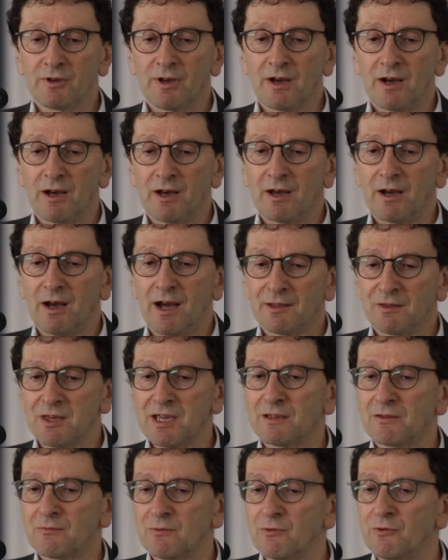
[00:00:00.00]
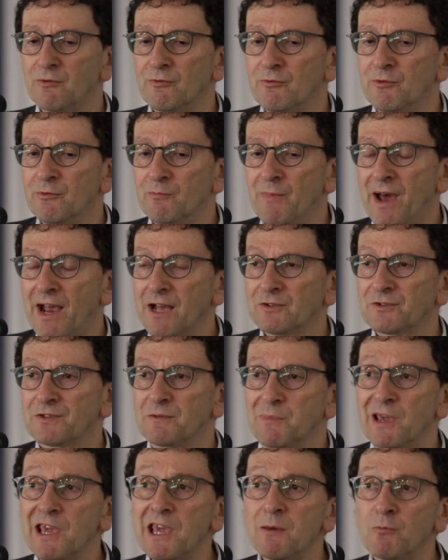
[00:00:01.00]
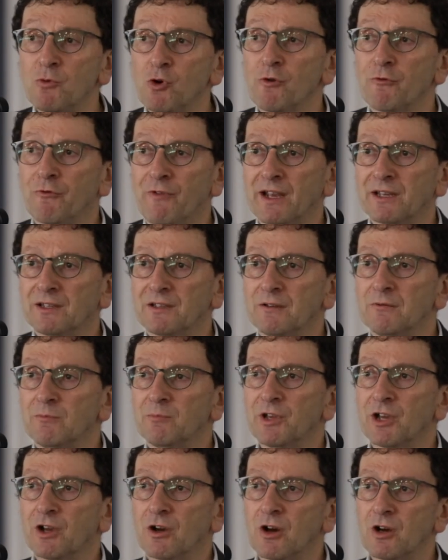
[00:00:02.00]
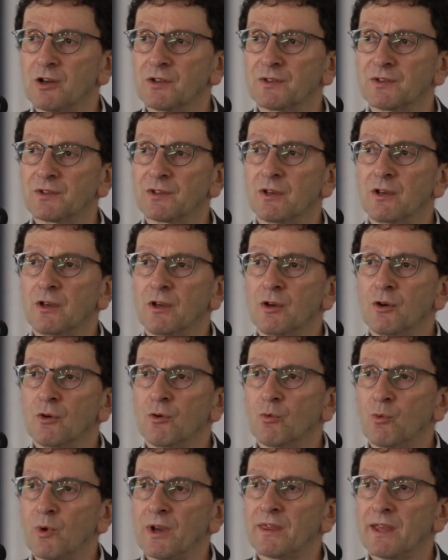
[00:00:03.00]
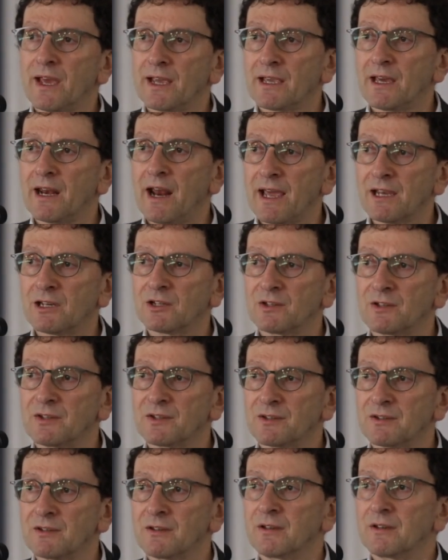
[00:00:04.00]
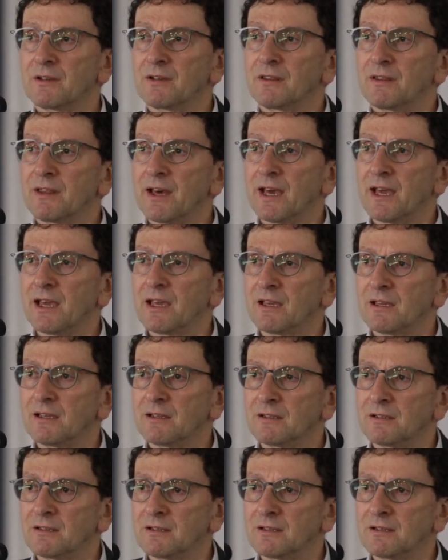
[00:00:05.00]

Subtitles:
I think males appear more affected because when they get anxious, they